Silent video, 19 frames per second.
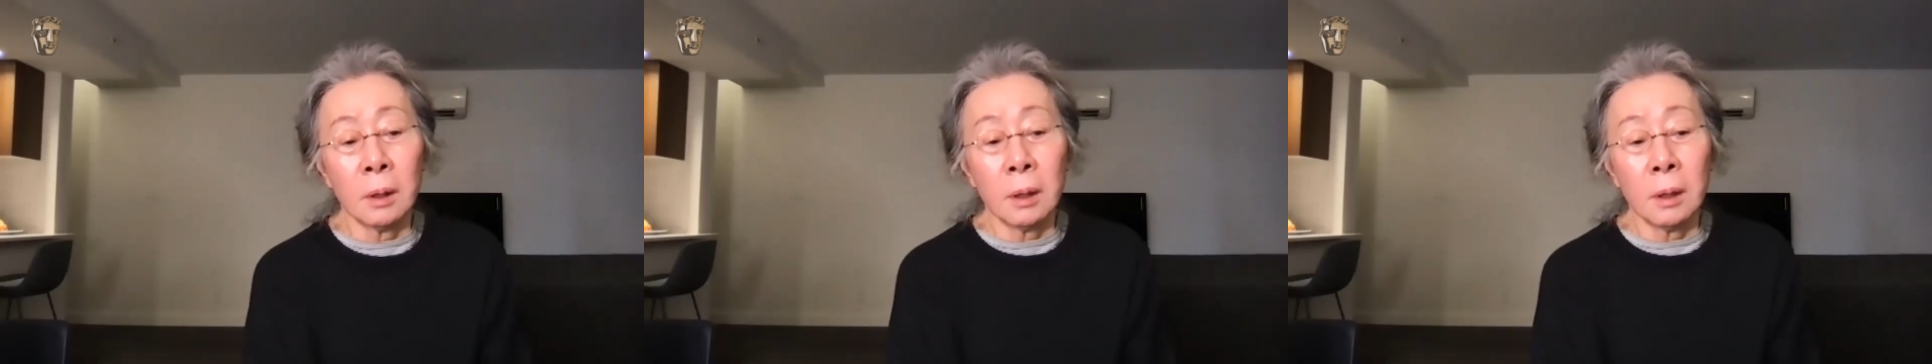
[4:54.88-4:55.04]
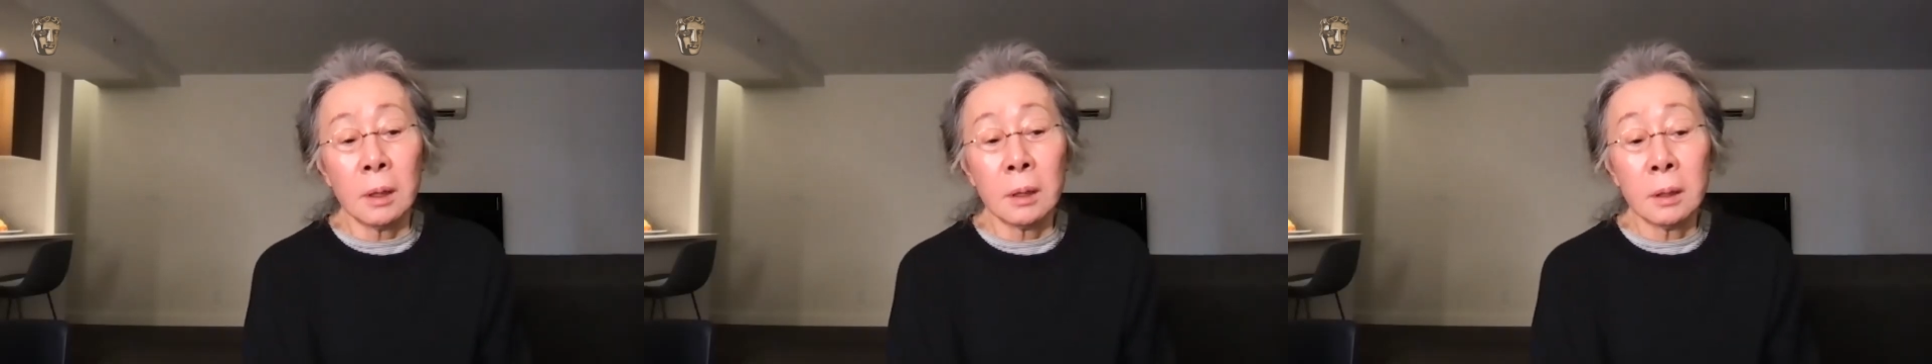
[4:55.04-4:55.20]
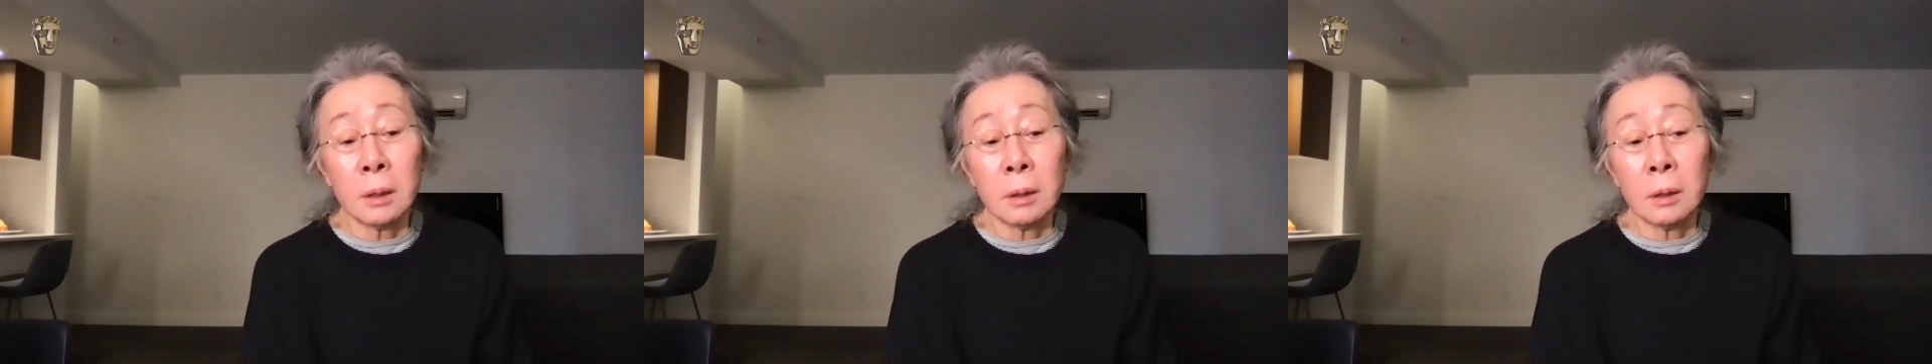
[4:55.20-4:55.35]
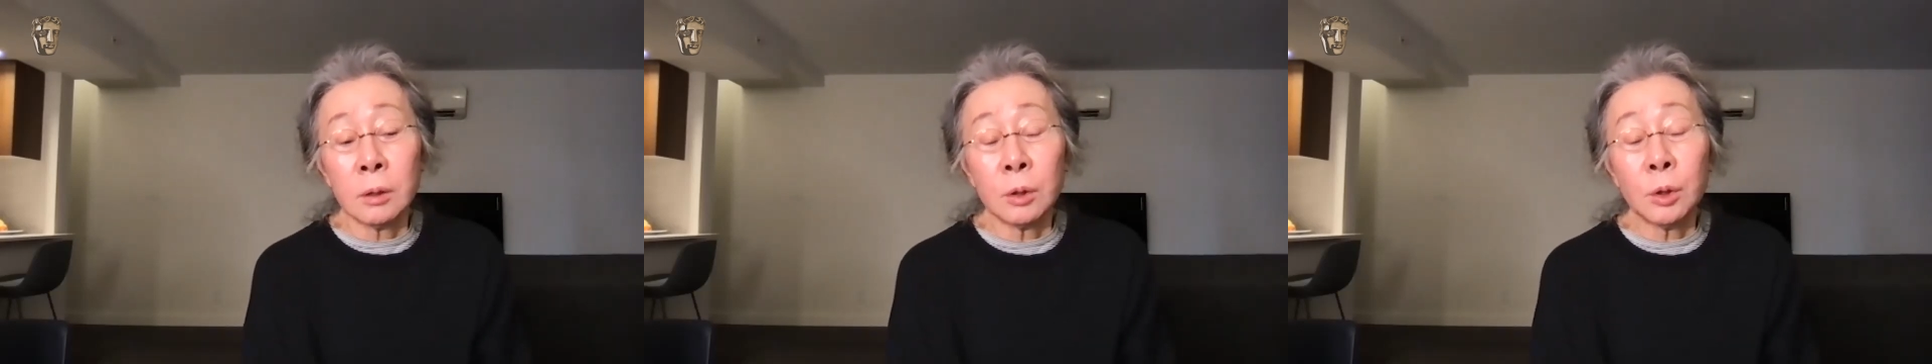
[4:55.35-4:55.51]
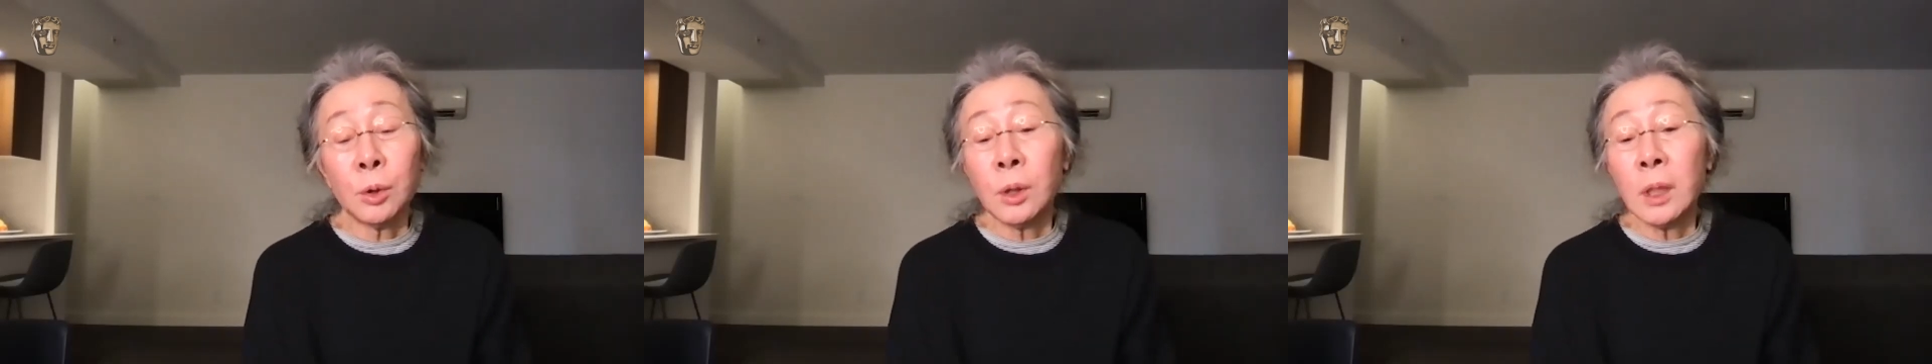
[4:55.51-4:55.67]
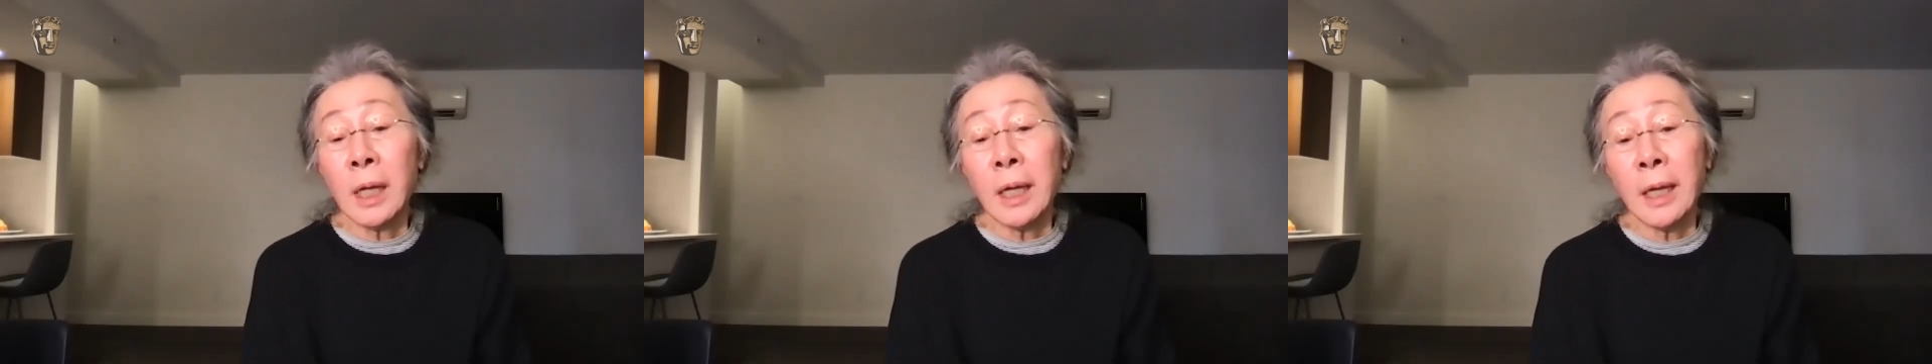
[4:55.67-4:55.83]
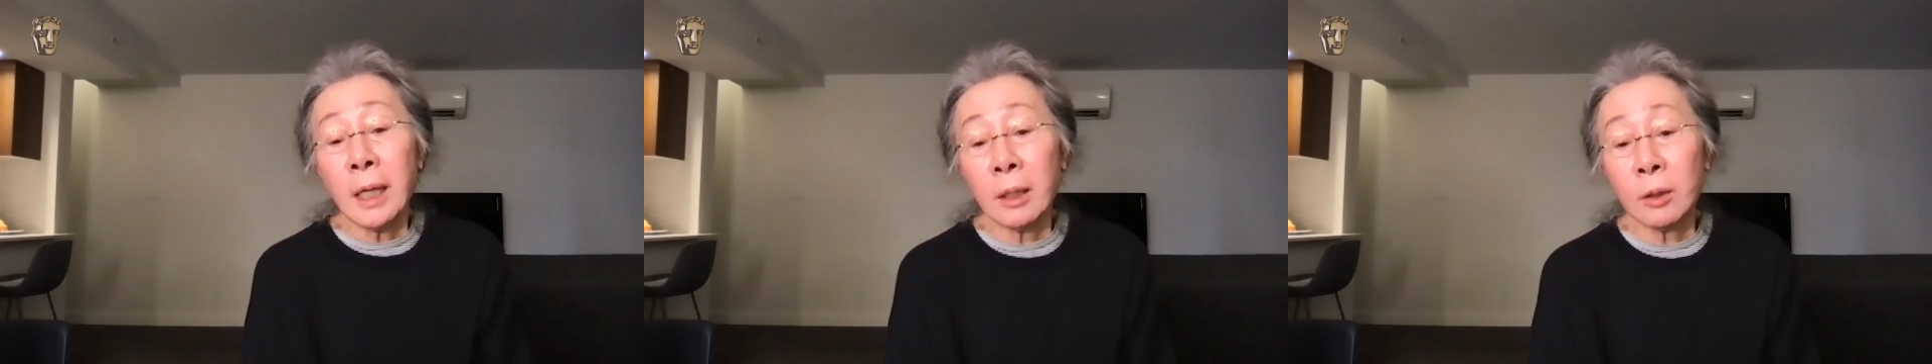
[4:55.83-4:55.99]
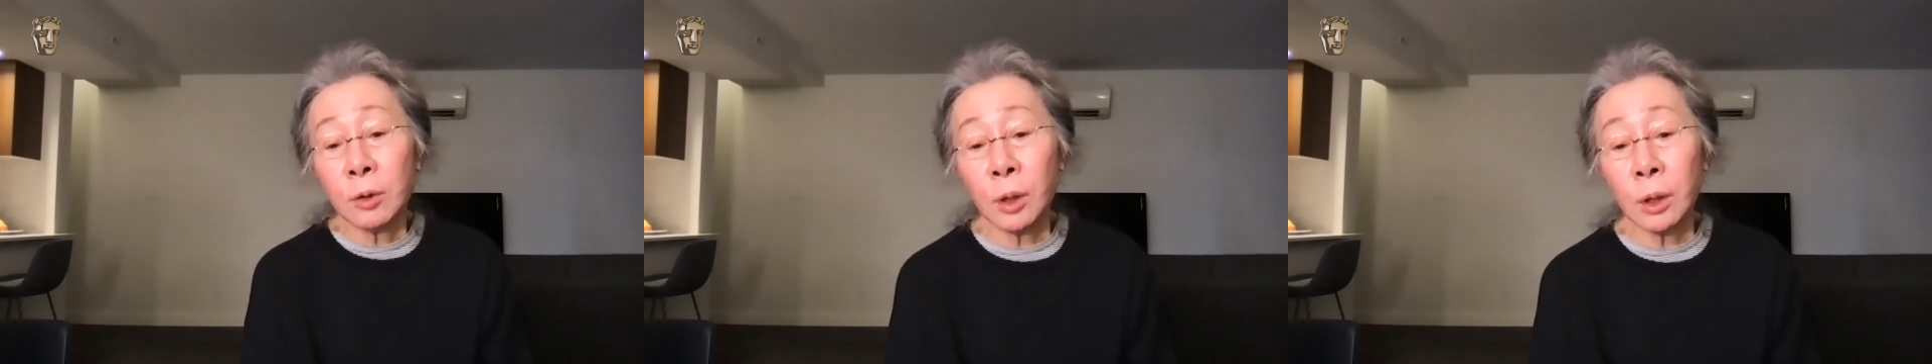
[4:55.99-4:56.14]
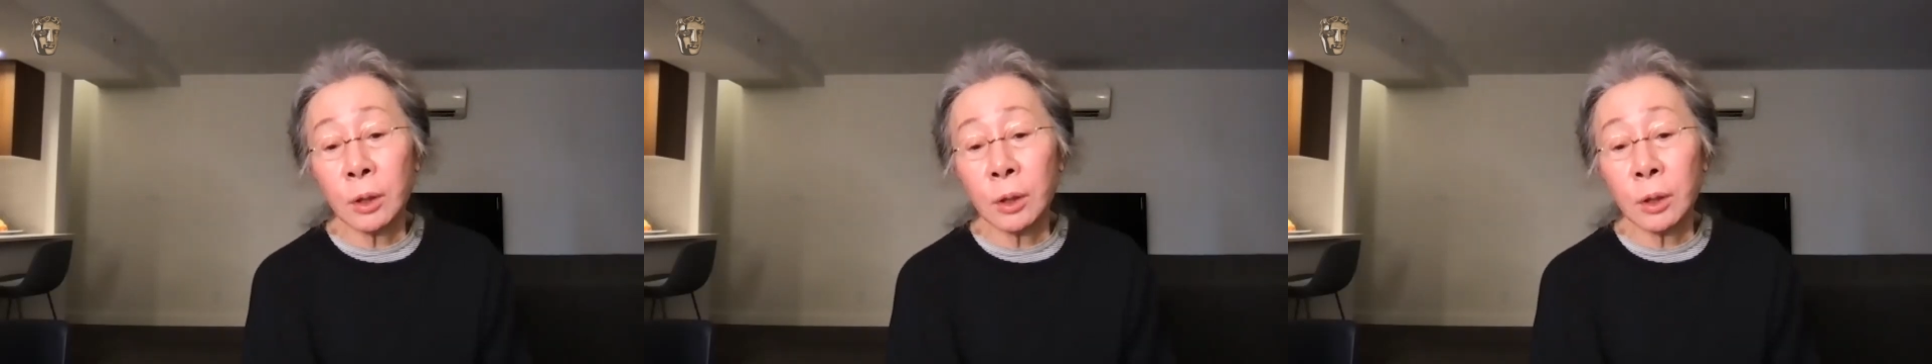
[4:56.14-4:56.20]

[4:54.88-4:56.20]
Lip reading: It's too late to